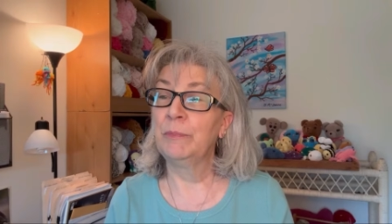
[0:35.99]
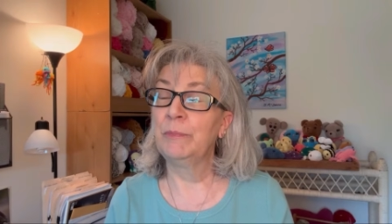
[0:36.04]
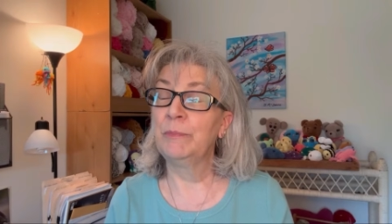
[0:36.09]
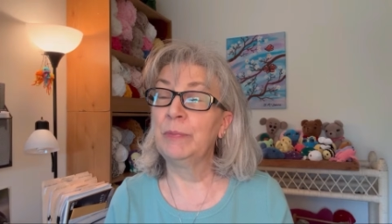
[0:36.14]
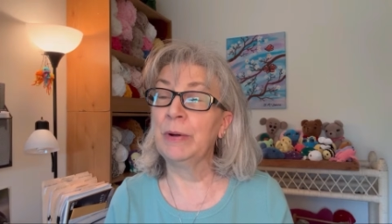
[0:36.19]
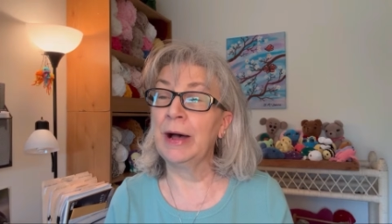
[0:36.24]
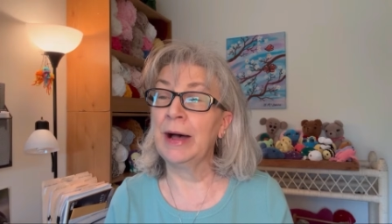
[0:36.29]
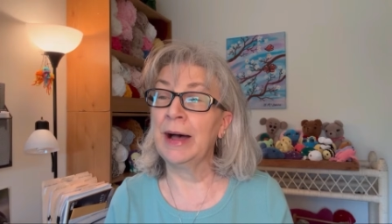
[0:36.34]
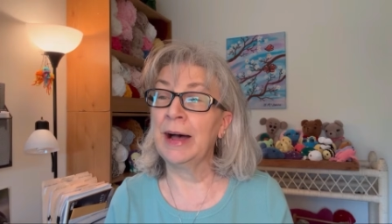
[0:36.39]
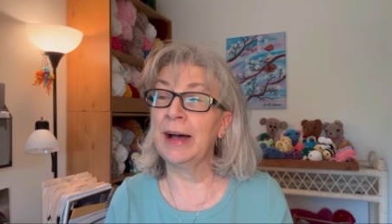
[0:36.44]

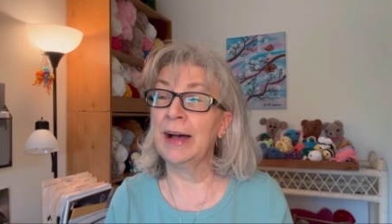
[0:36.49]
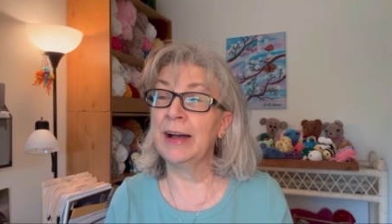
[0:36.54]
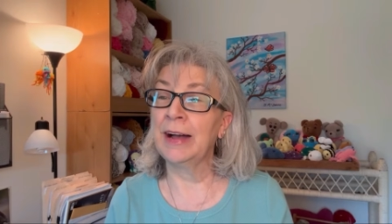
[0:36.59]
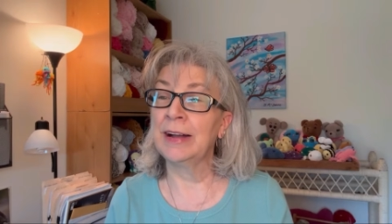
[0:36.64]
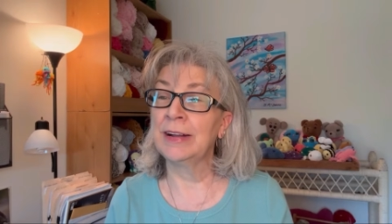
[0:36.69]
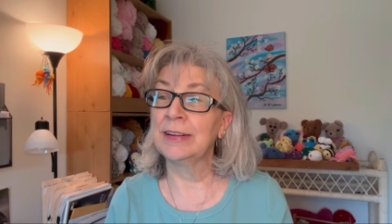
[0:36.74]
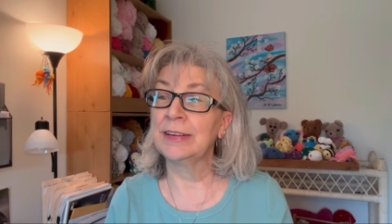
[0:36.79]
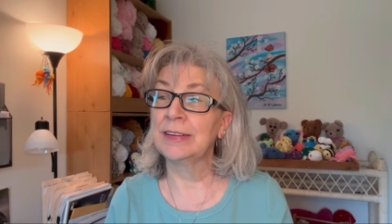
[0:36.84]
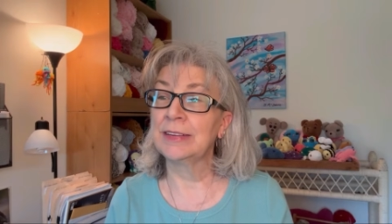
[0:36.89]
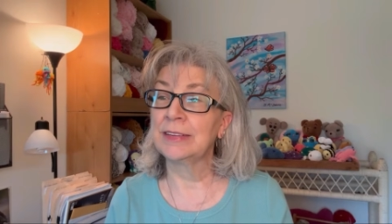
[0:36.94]

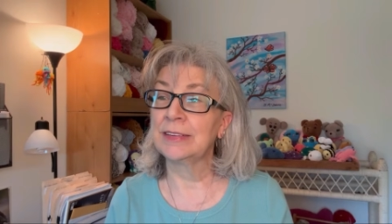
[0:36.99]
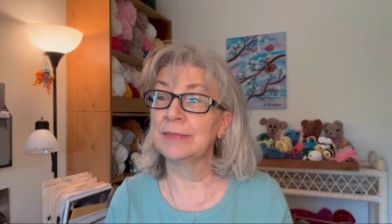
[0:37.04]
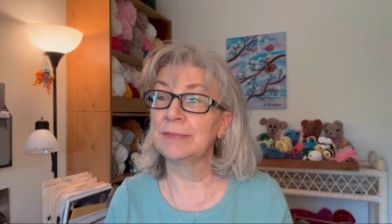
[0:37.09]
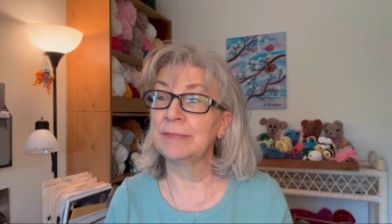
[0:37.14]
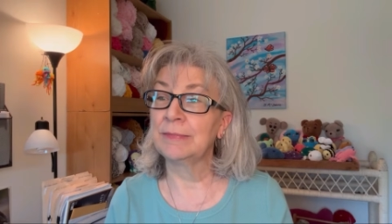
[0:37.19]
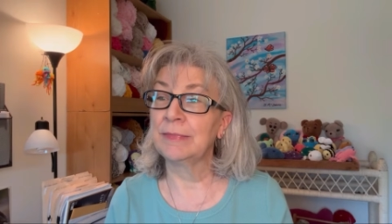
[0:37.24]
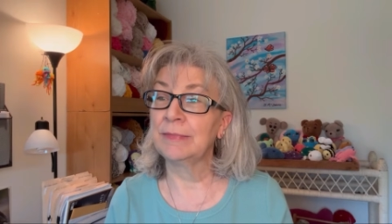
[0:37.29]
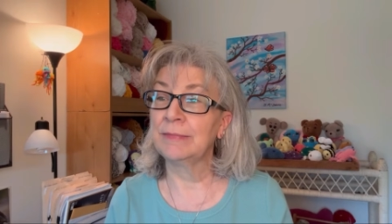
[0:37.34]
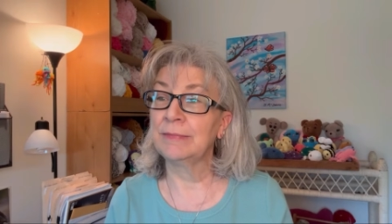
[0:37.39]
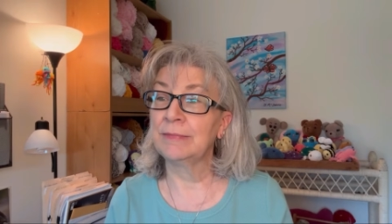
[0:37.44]
but
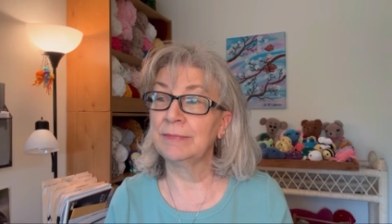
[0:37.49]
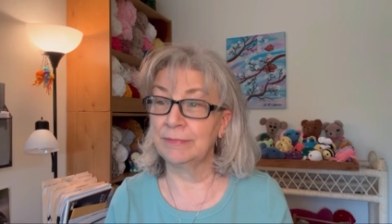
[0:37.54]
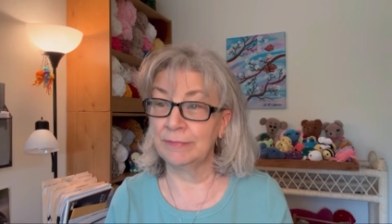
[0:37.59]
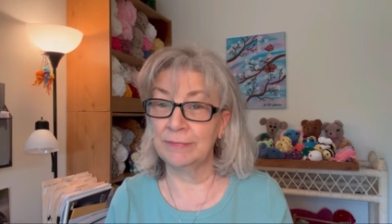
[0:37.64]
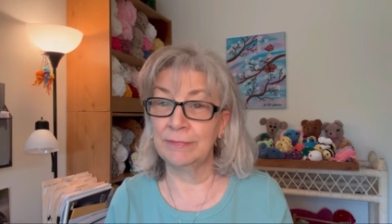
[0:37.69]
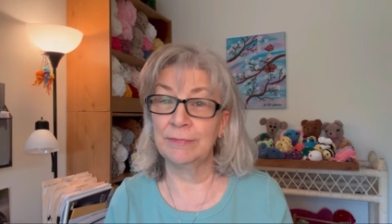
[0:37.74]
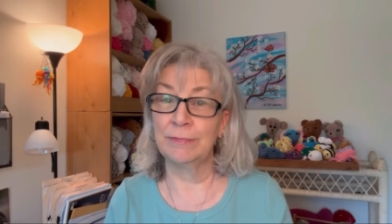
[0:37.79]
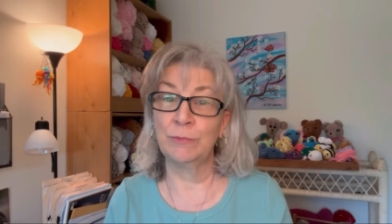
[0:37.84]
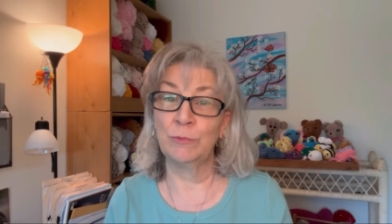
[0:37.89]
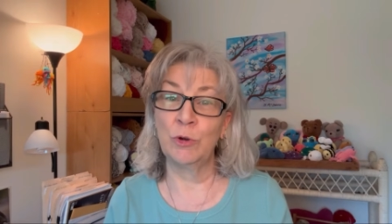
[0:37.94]

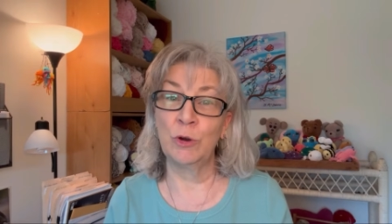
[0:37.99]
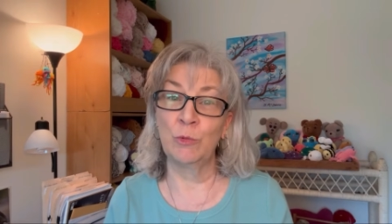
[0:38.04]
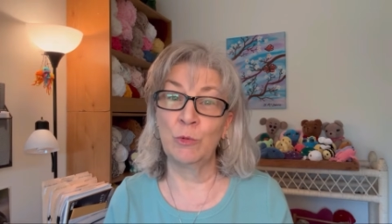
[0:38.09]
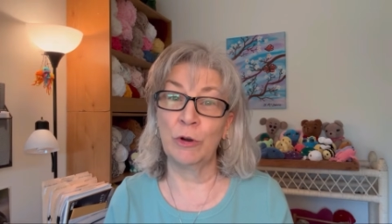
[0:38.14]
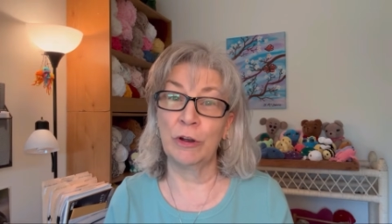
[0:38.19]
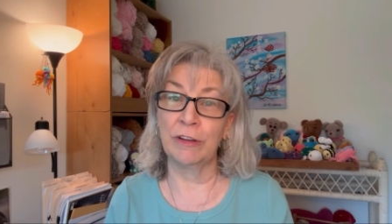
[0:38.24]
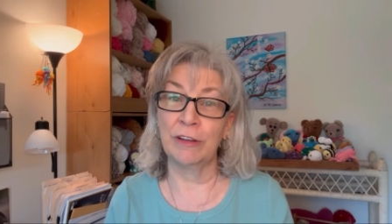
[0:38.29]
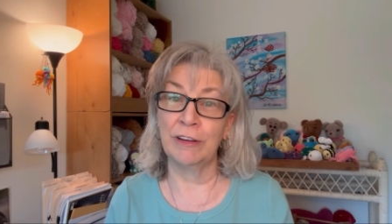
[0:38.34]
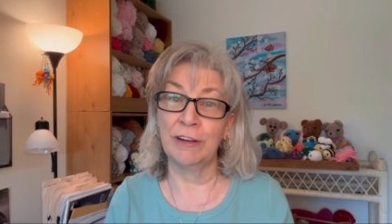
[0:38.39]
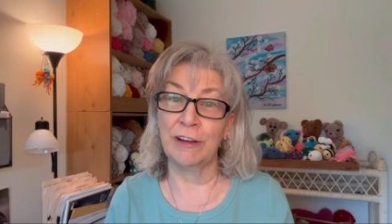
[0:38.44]
we're
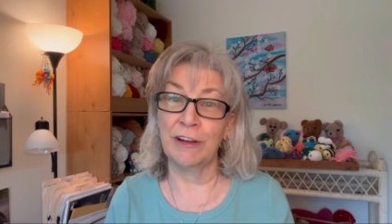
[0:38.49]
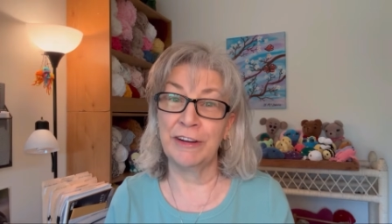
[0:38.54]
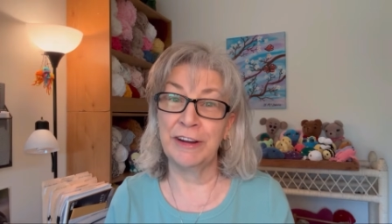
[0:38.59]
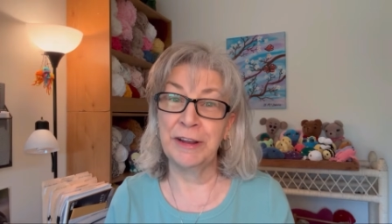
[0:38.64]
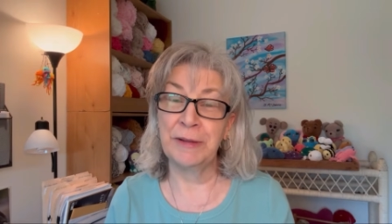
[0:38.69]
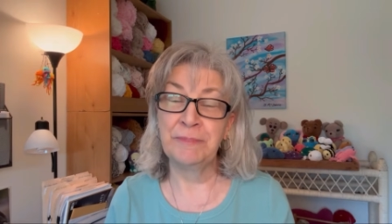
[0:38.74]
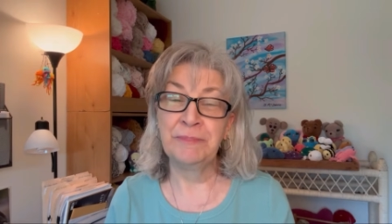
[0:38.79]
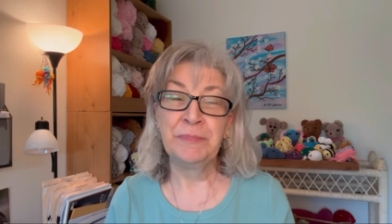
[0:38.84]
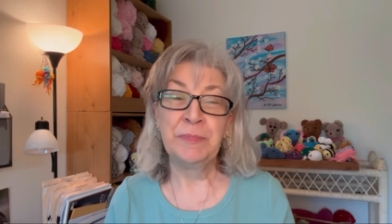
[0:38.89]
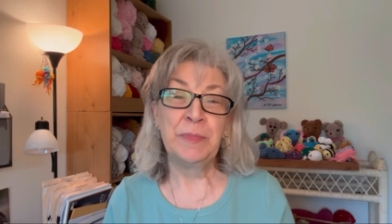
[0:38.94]
working on
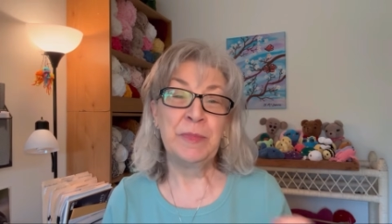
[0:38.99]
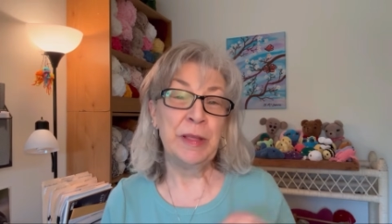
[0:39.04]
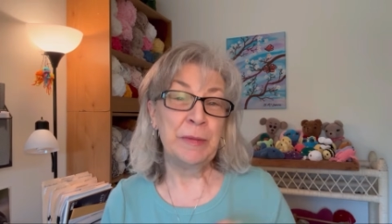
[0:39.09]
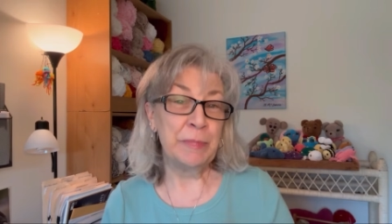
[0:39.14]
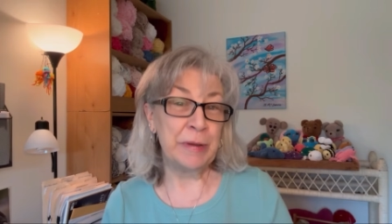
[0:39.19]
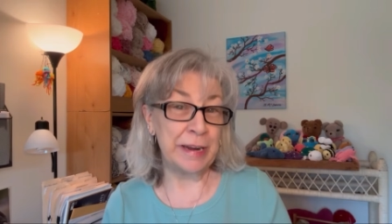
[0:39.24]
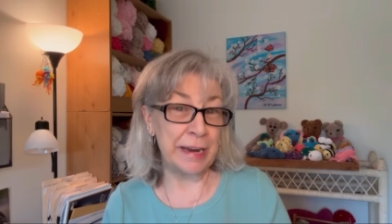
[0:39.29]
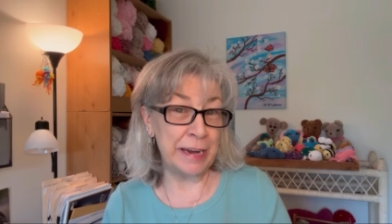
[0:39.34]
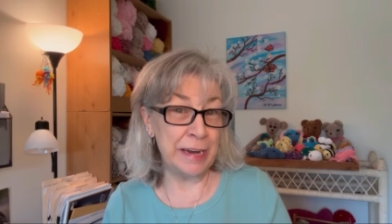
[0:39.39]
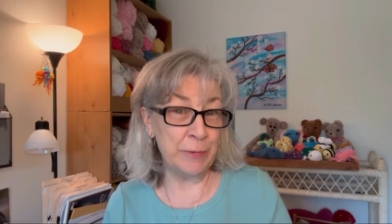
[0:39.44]
it.
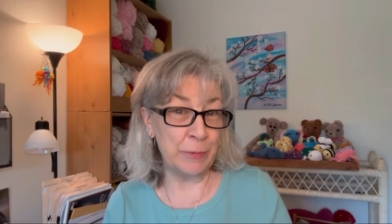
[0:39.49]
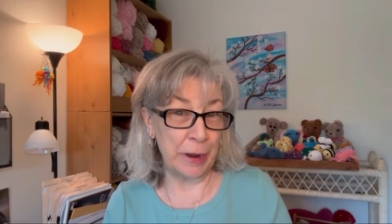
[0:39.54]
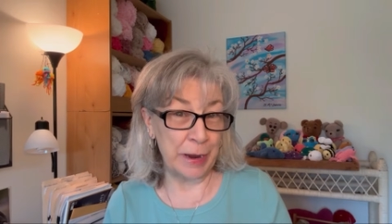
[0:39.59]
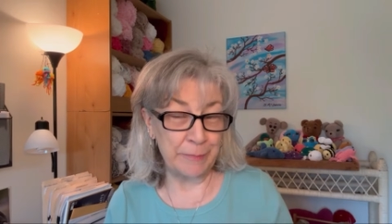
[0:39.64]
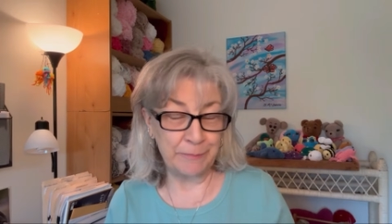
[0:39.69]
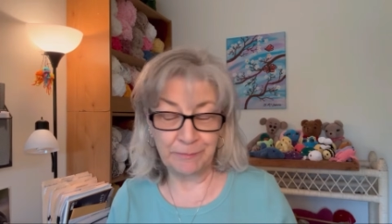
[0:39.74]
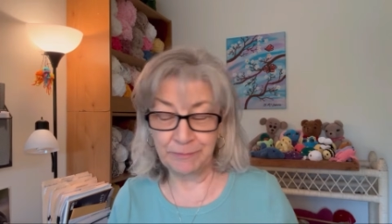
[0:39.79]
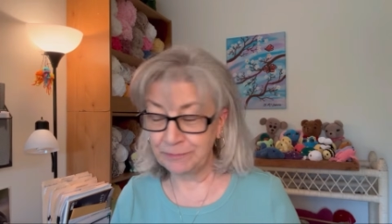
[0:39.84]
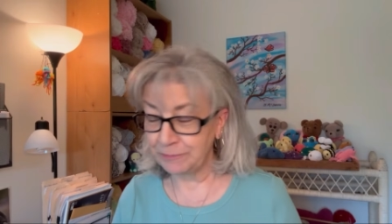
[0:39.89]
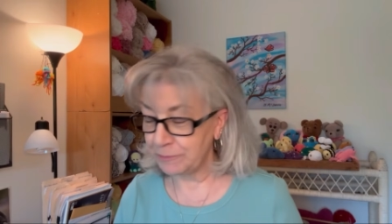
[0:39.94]
But anyway,